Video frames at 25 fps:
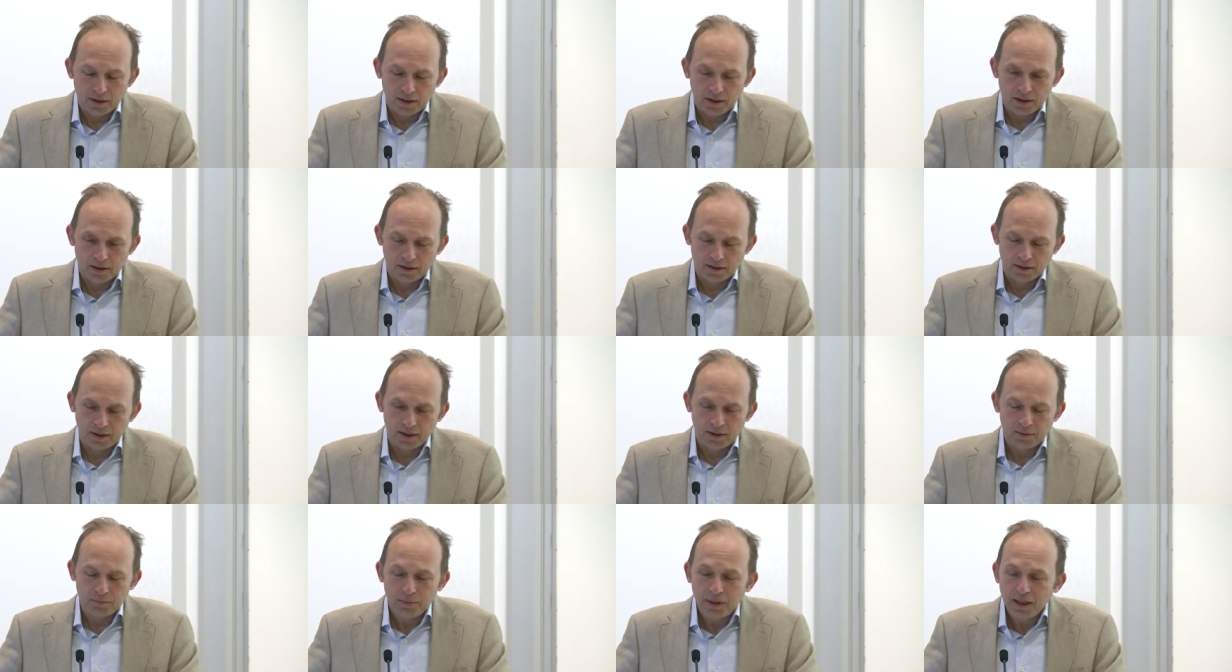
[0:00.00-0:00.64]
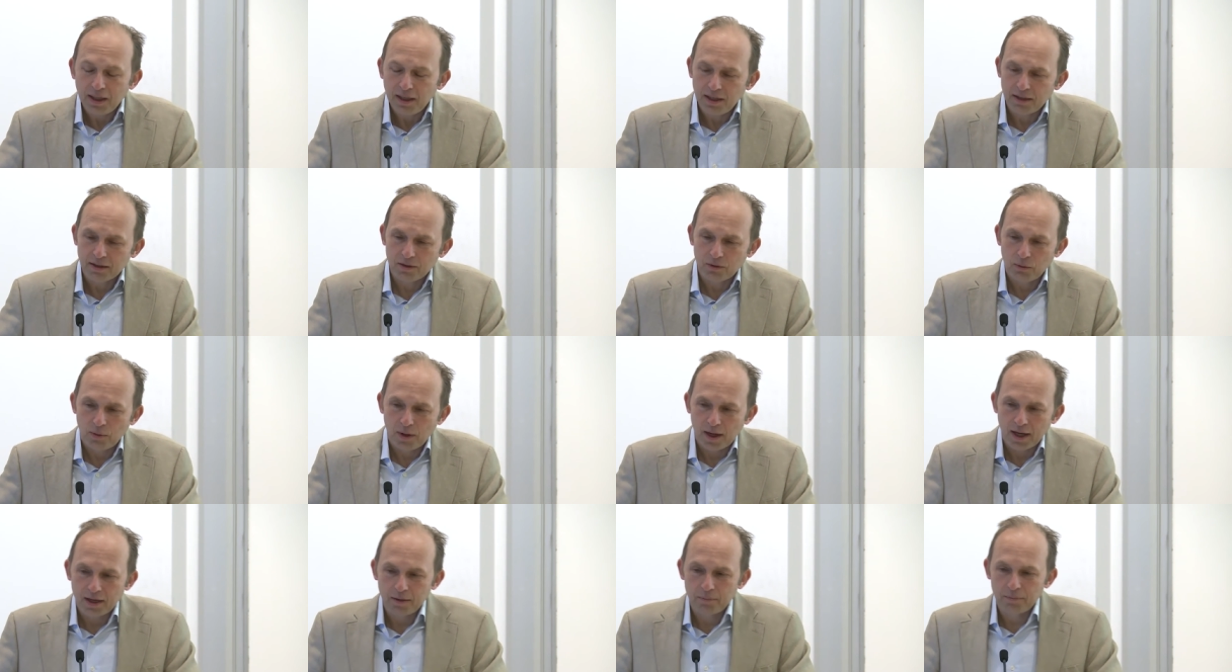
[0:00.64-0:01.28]
a, an immediate
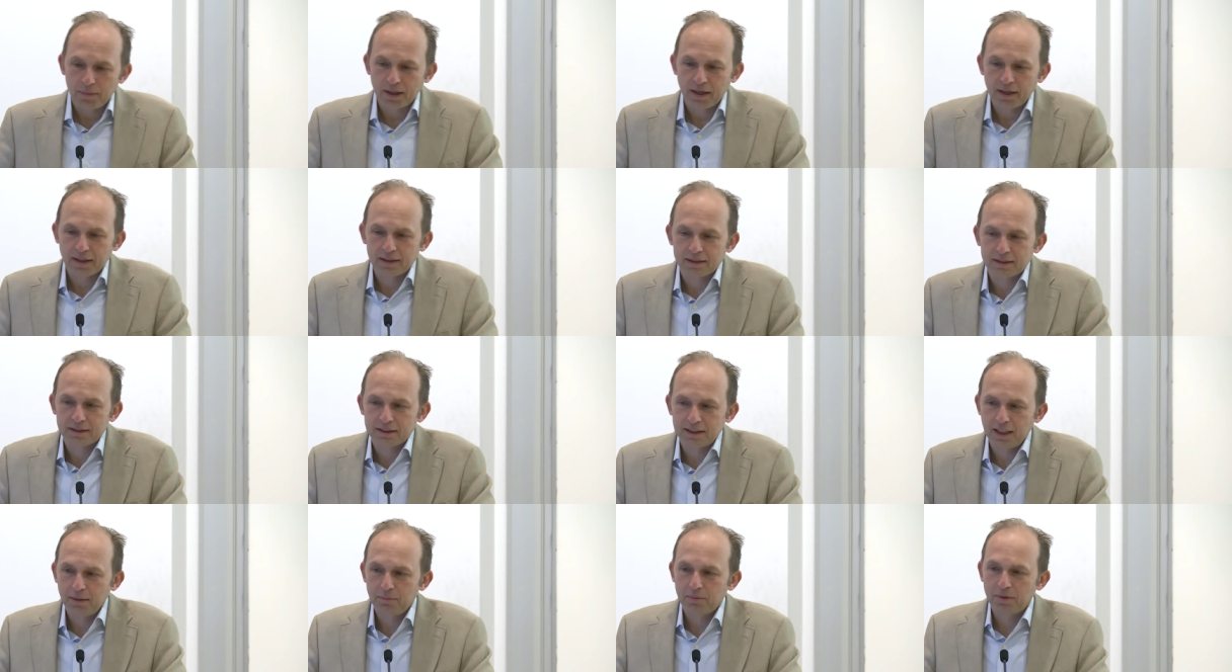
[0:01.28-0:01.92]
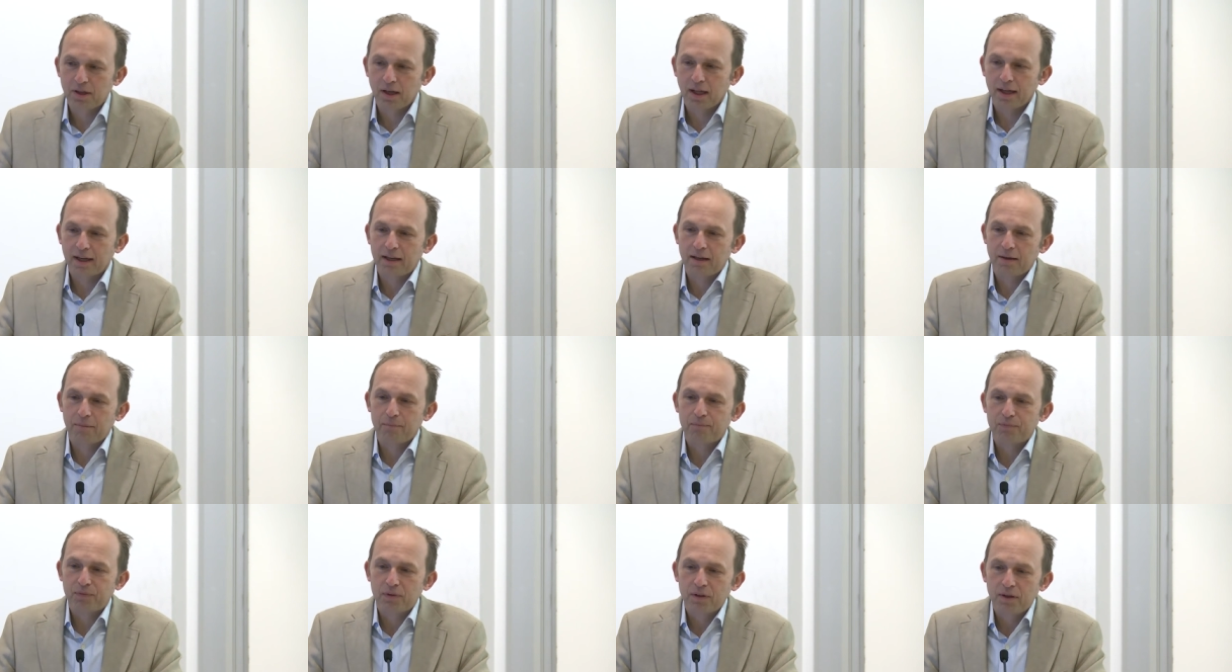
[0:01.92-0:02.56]
way, but it seemed
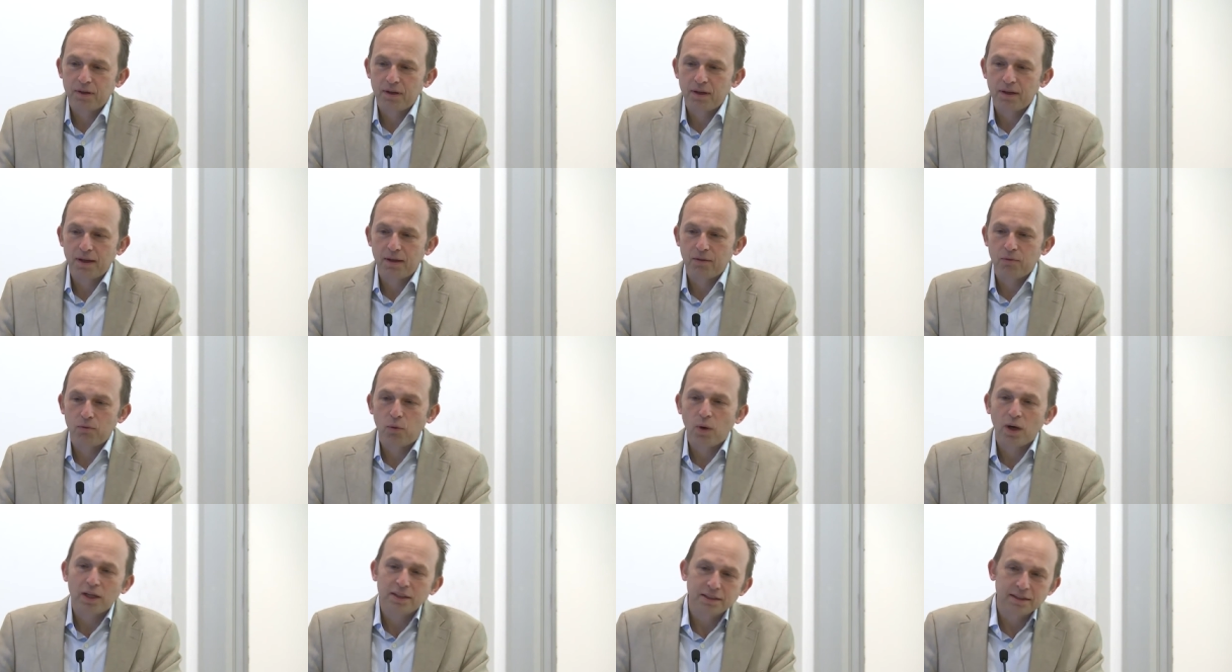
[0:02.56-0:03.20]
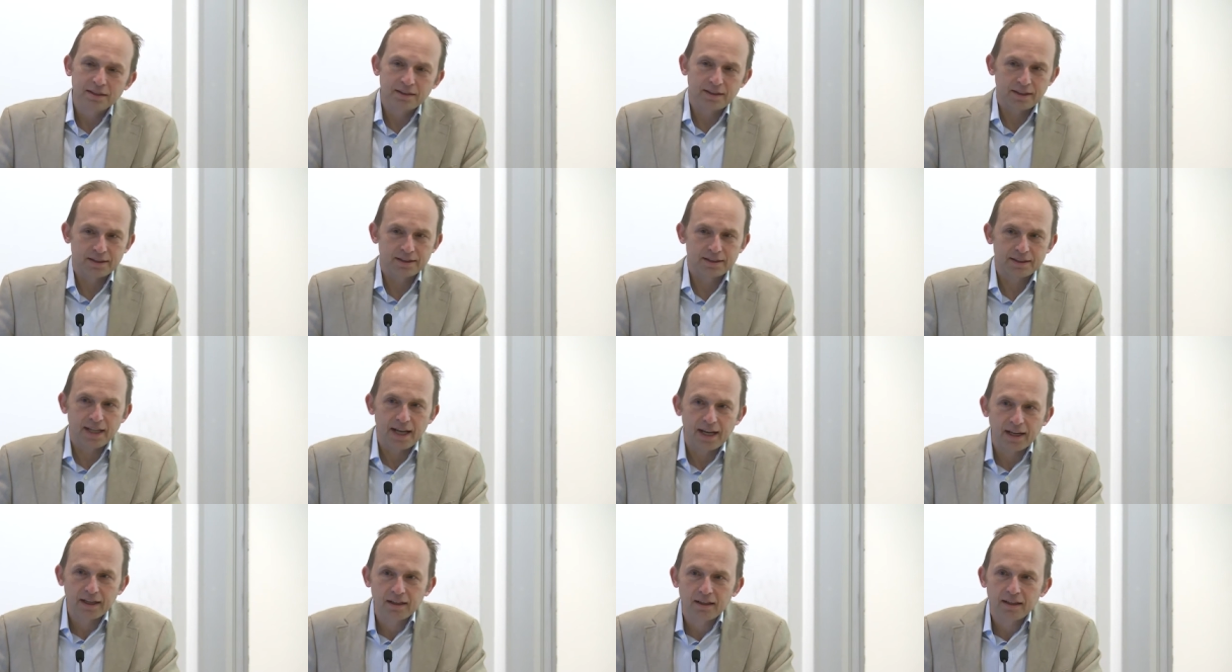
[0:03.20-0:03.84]
like it wasn't
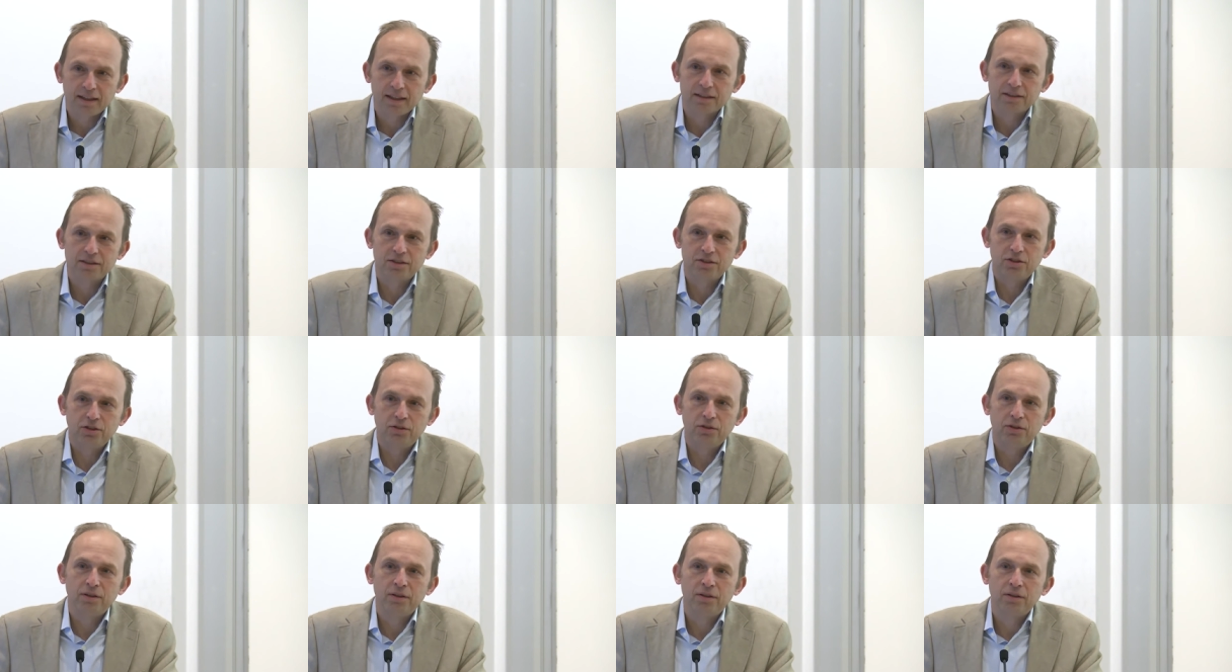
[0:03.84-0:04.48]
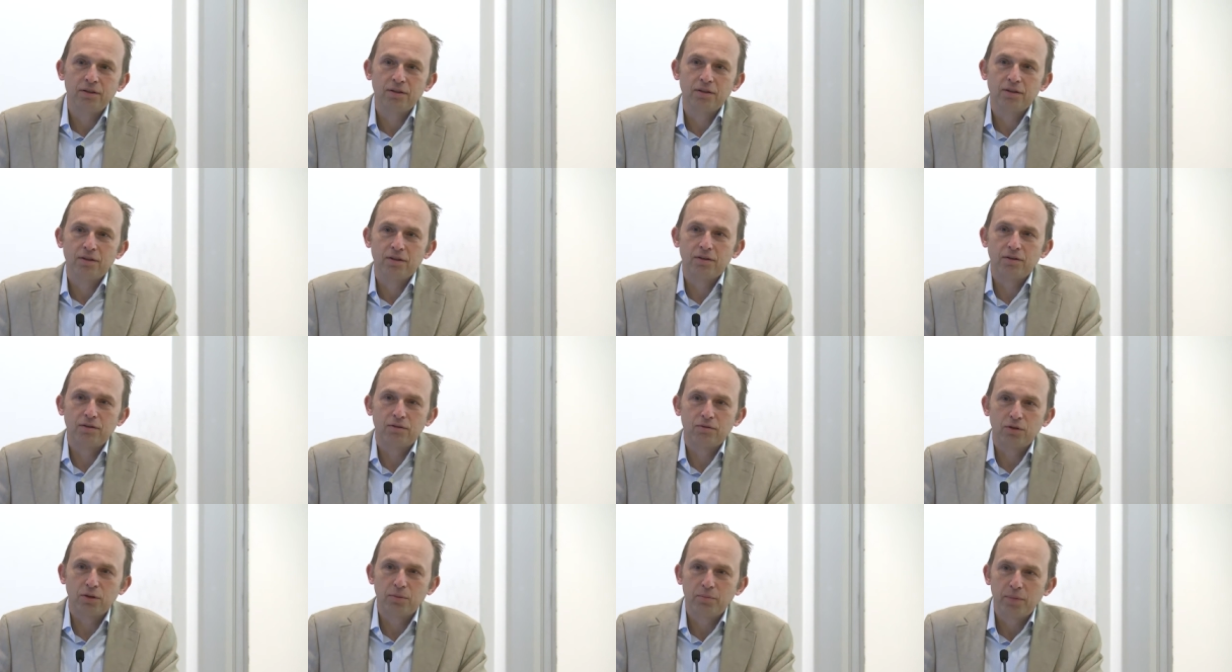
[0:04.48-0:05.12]
exactly a student
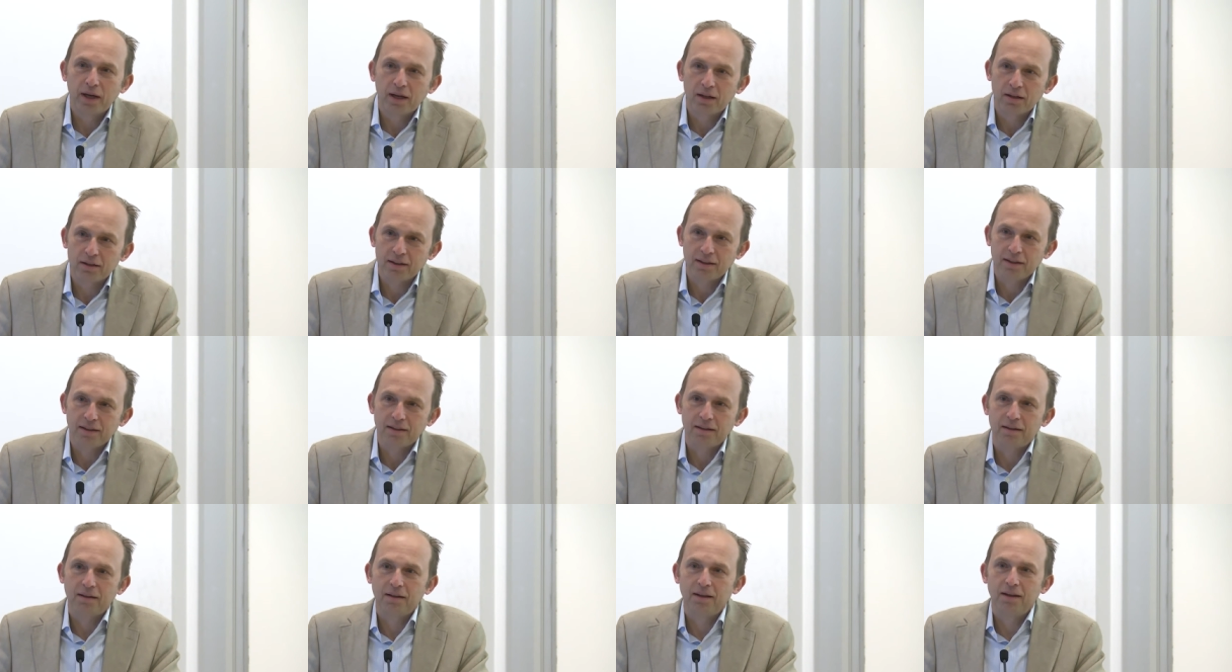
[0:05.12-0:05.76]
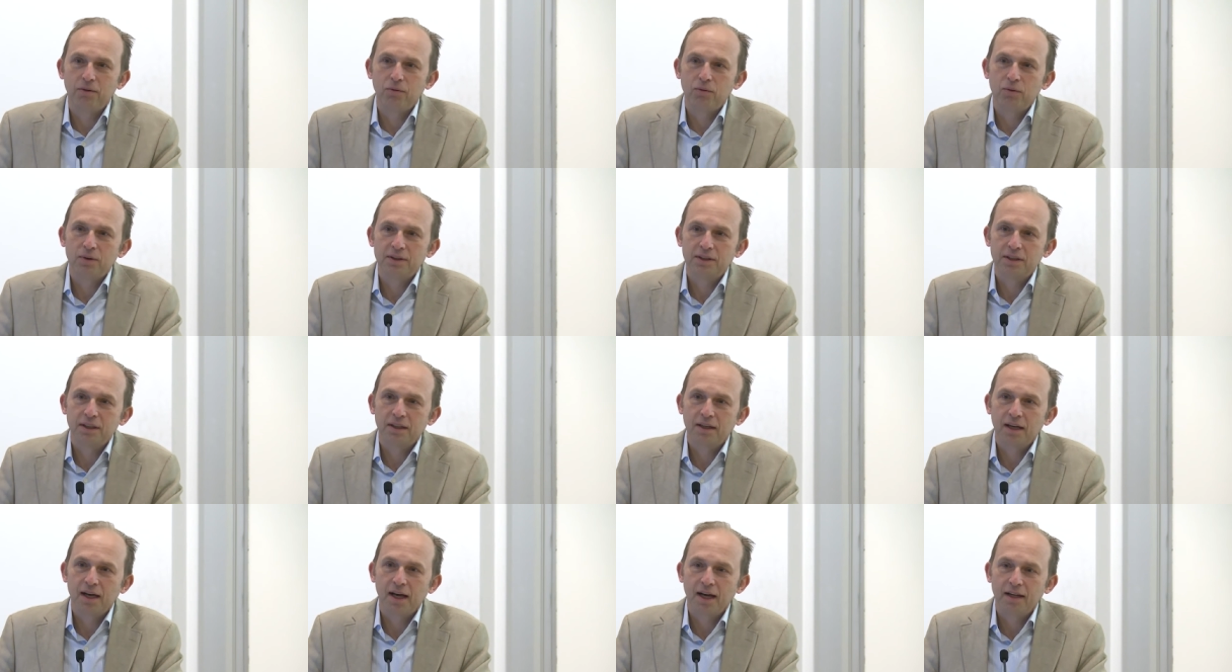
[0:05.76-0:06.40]
rebellion. It was
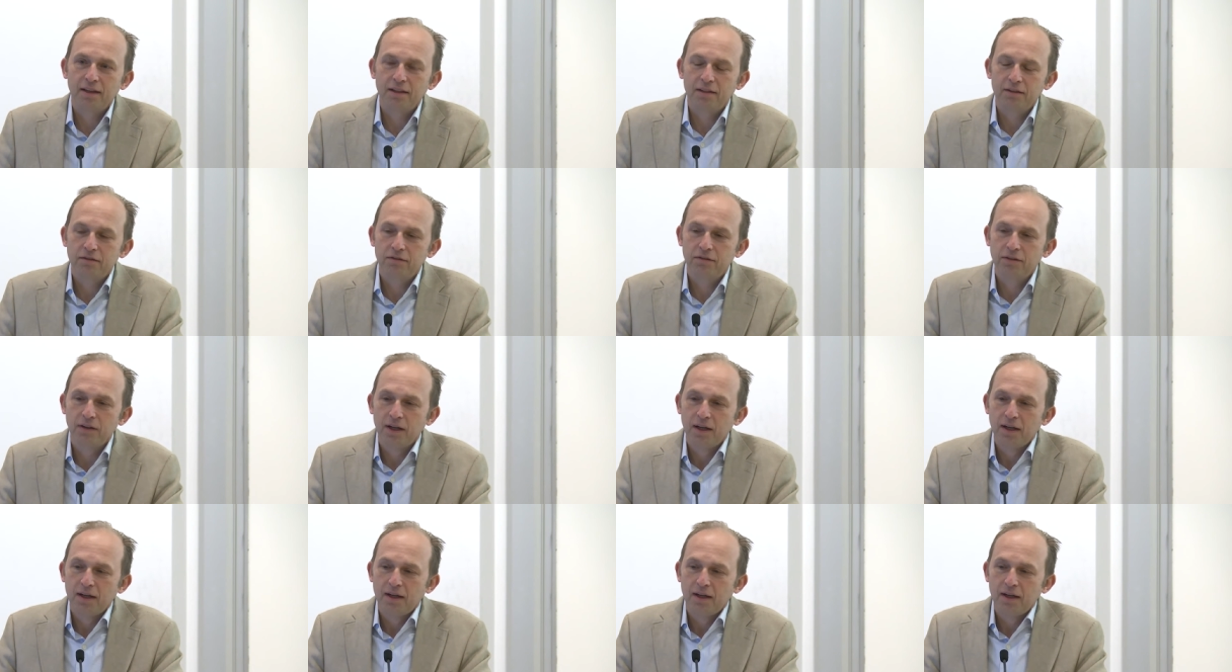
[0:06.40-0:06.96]
a kind of